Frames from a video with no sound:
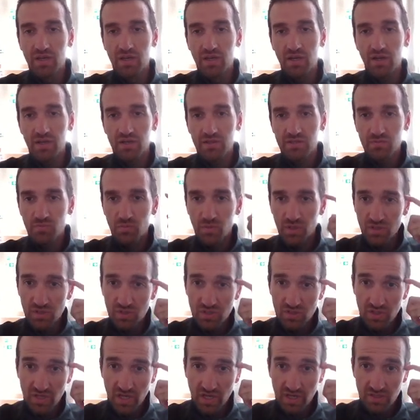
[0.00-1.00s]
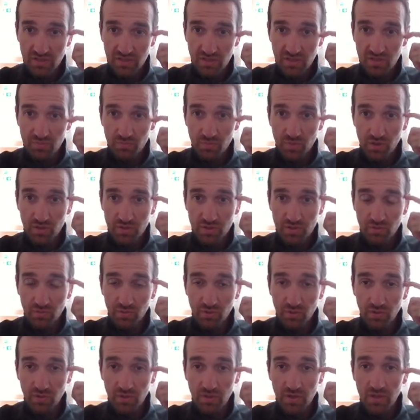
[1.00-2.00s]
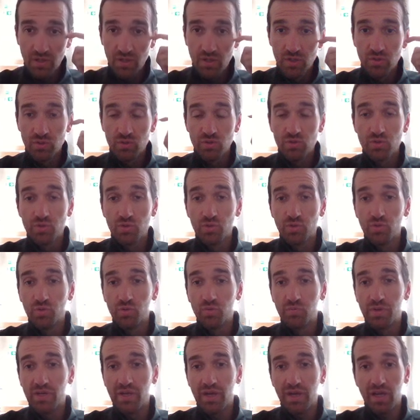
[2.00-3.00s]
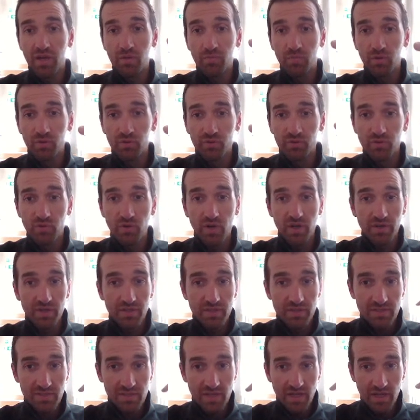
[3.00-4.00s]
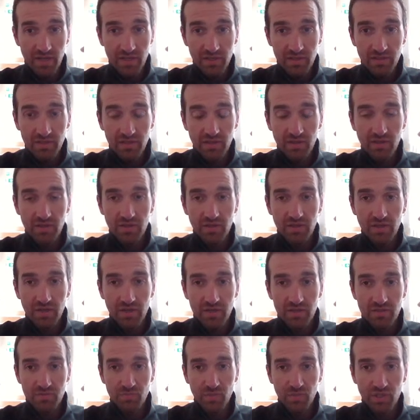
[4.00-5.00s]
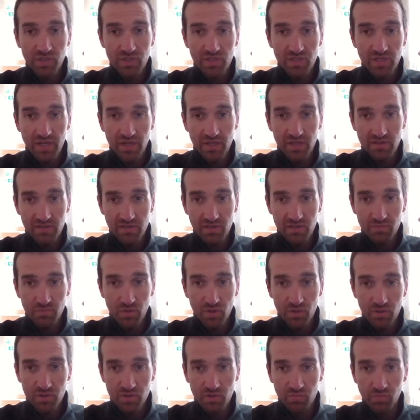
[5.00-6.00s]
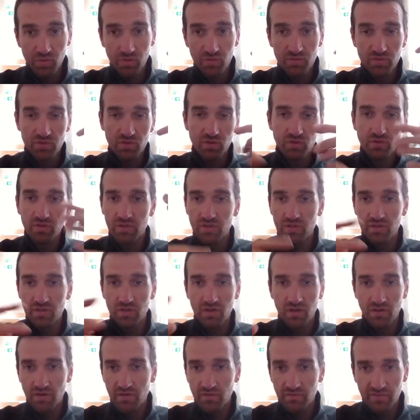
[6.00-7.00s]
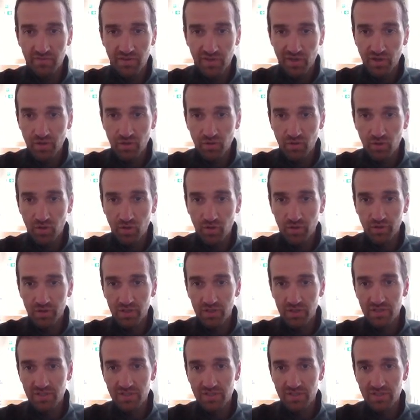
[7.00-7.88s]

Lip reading: as much text as possible, to be able to understand as much text as possible, so a video or a